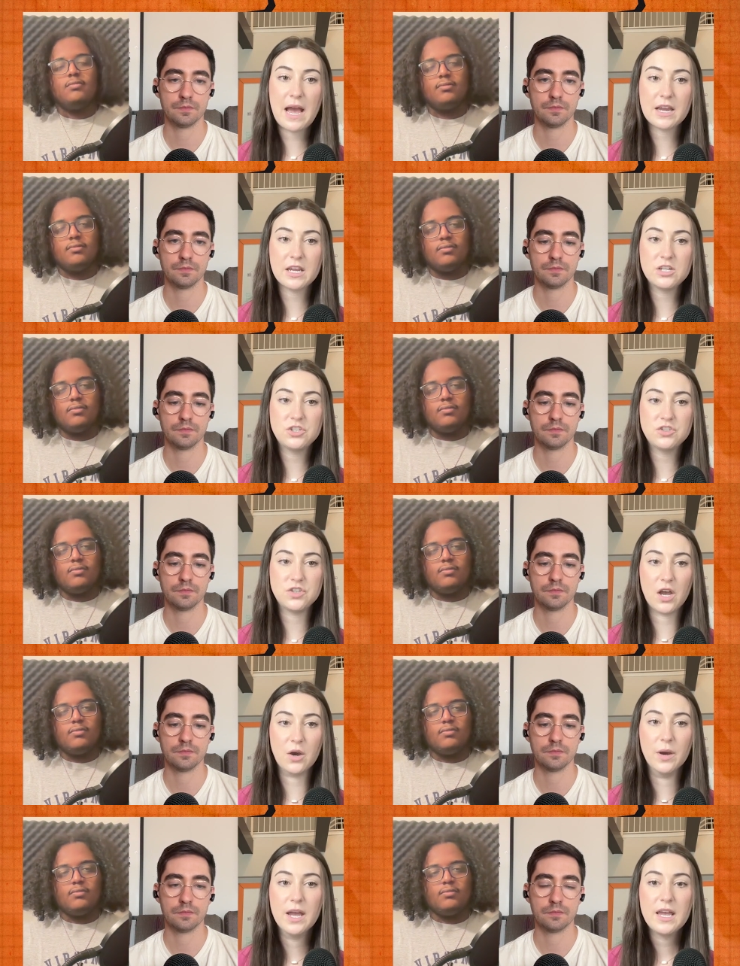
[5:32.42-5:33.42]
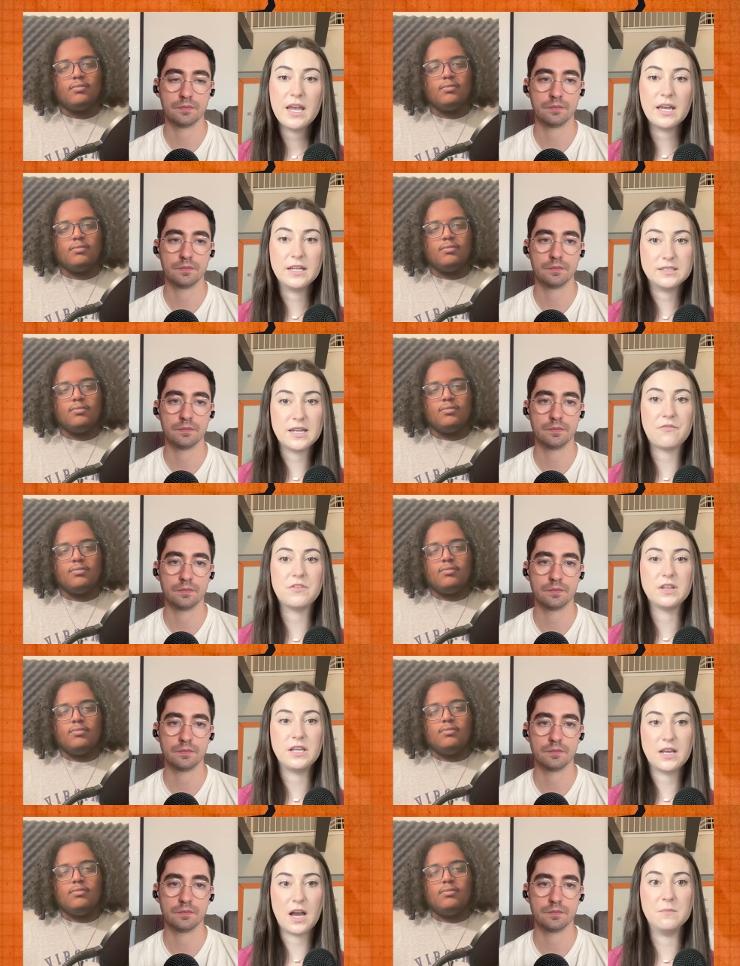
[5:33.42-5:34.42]
Speaker 1: package. So it
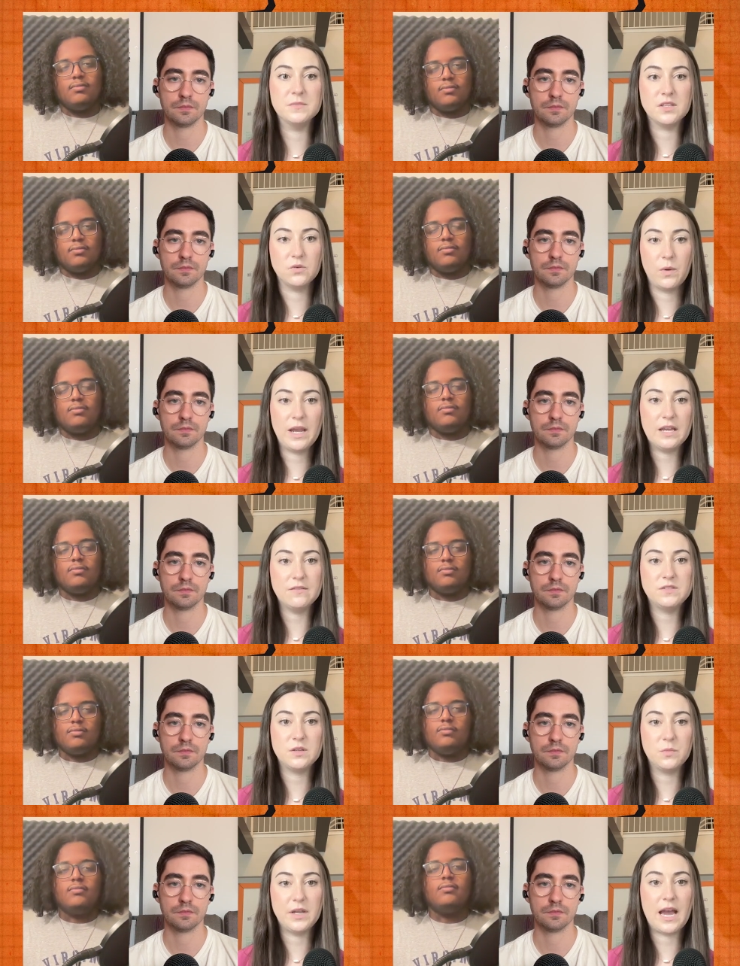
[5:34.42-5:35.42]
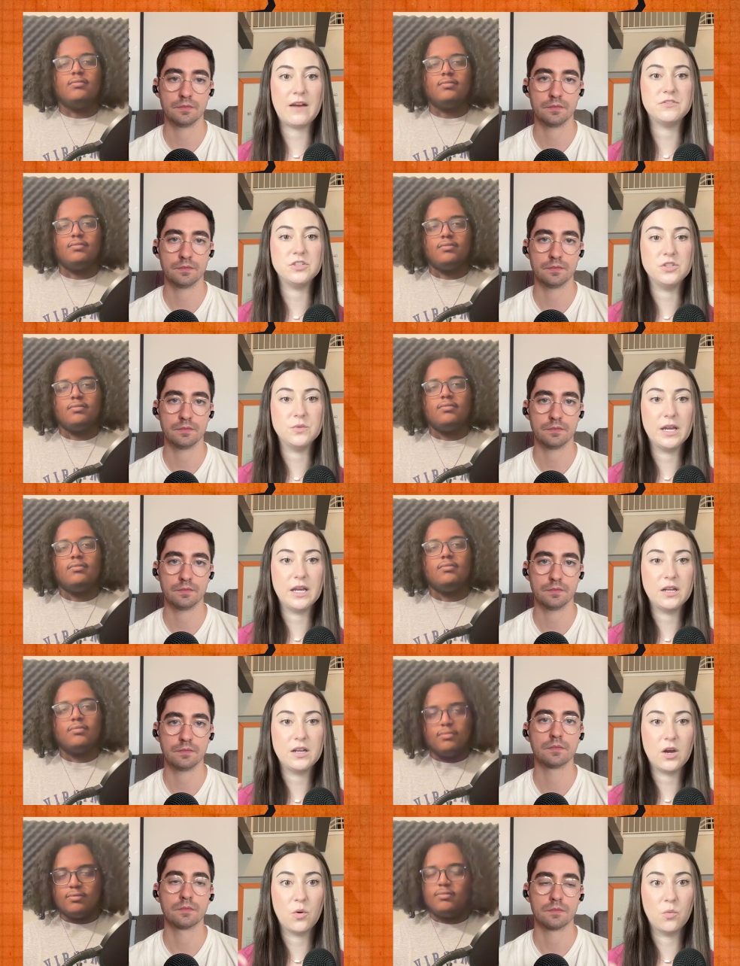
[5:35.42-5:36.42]
definitely comes in waves, and we have to do it
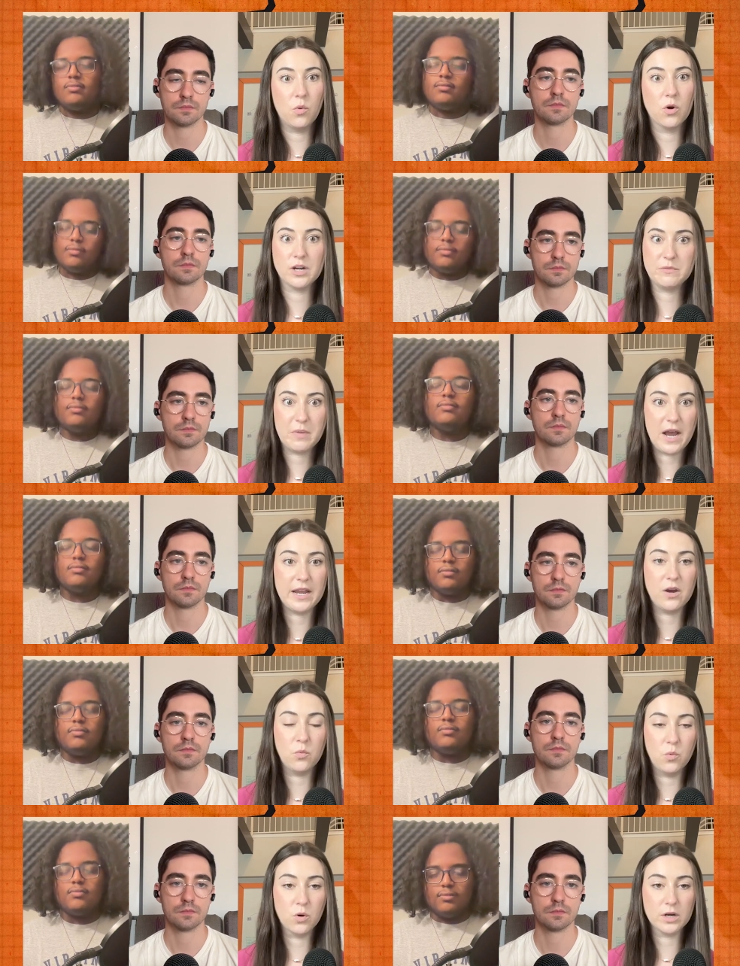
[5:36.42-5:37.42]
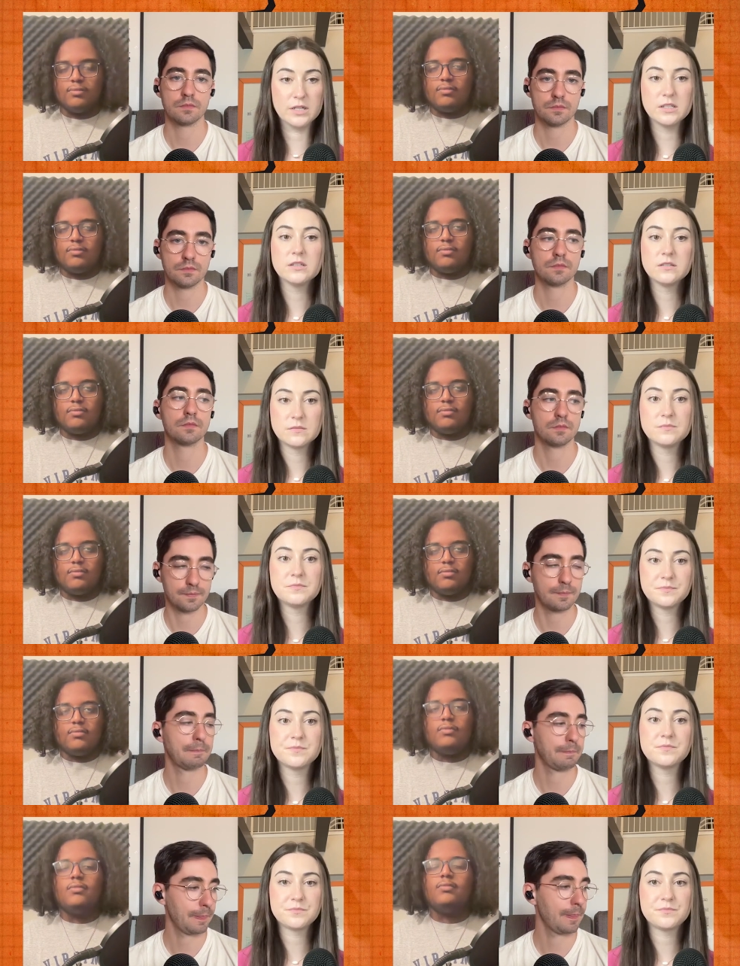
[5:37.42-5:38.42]
award by award.
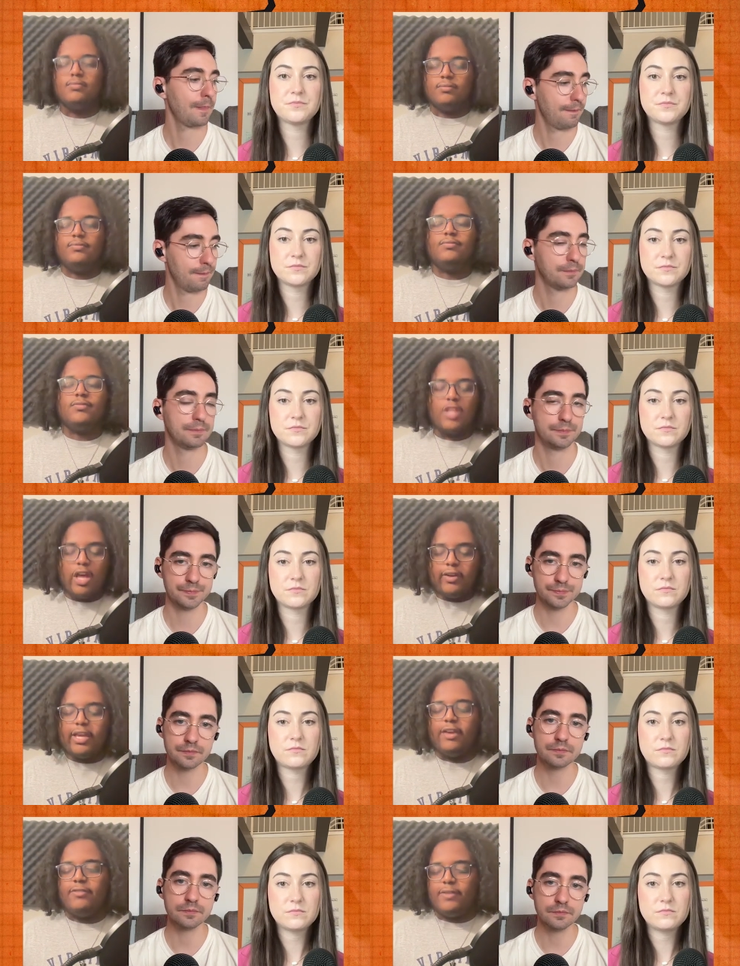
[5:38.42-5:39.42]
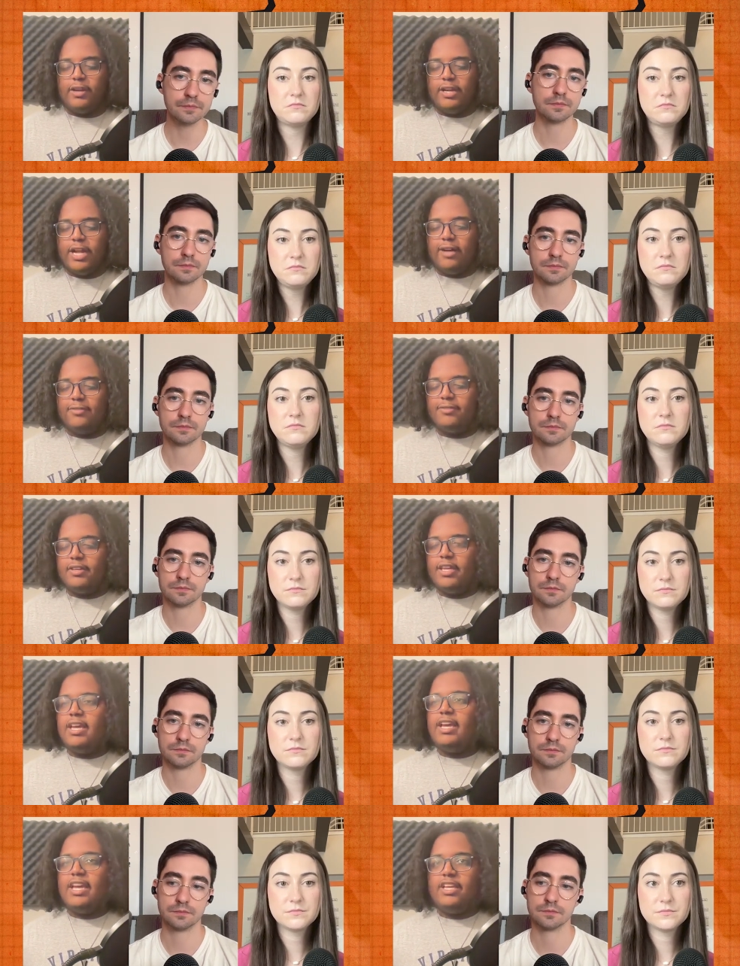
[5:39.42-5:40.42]
Speaker 2: Mm-hmm. Okay, fair enough.
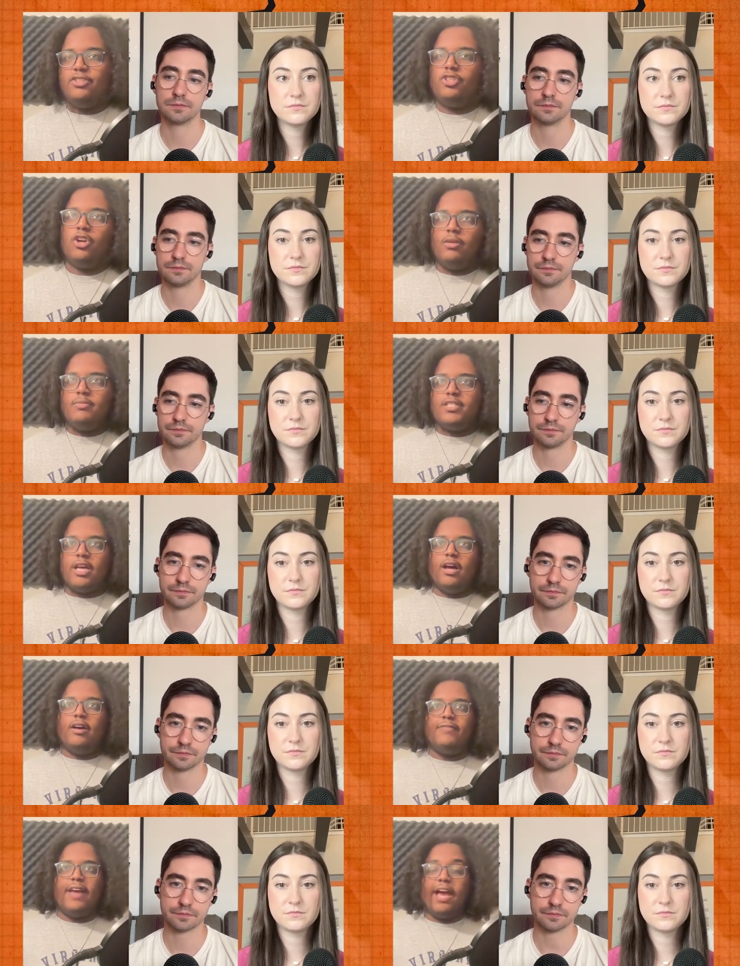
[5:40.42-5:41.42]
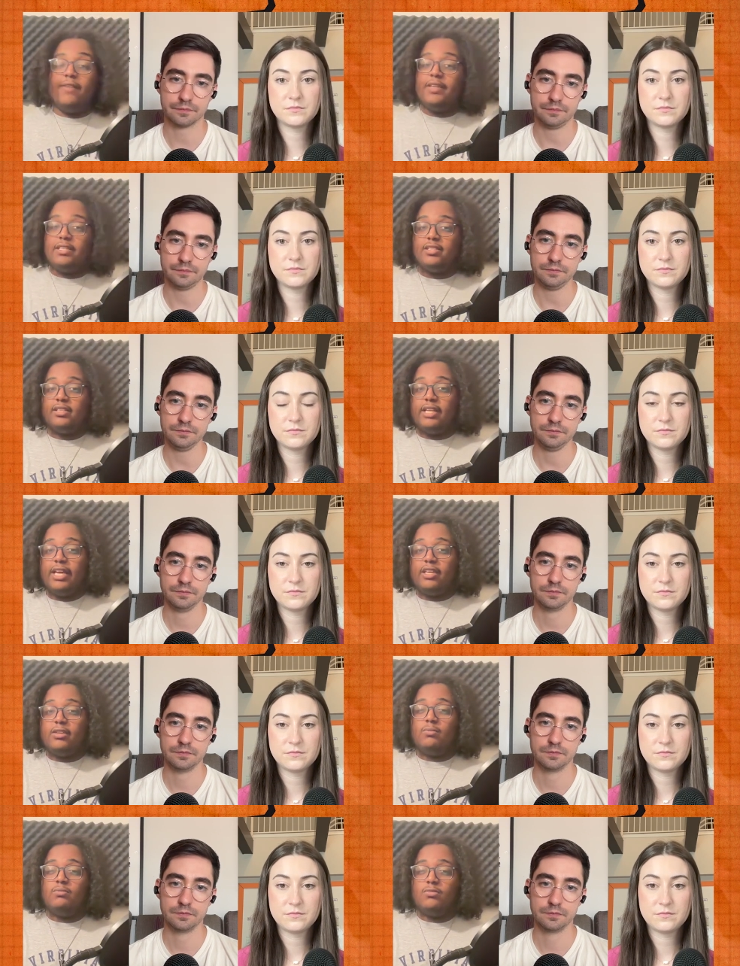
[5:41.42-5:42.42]
In terms of having to like
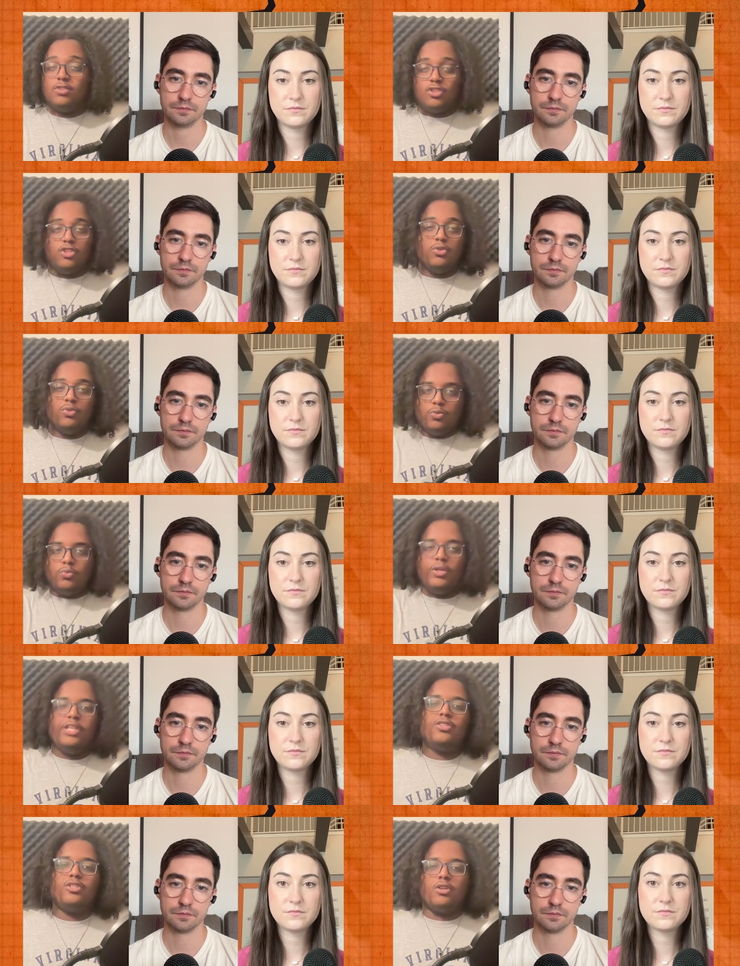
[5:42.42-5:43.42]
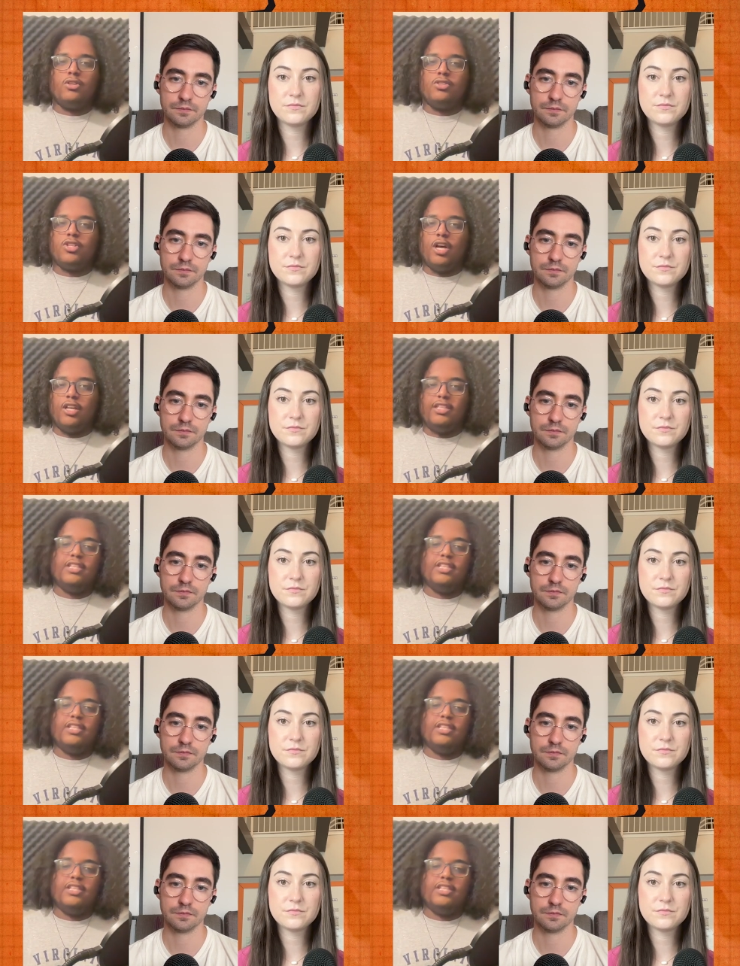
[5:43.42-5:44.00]
do research on the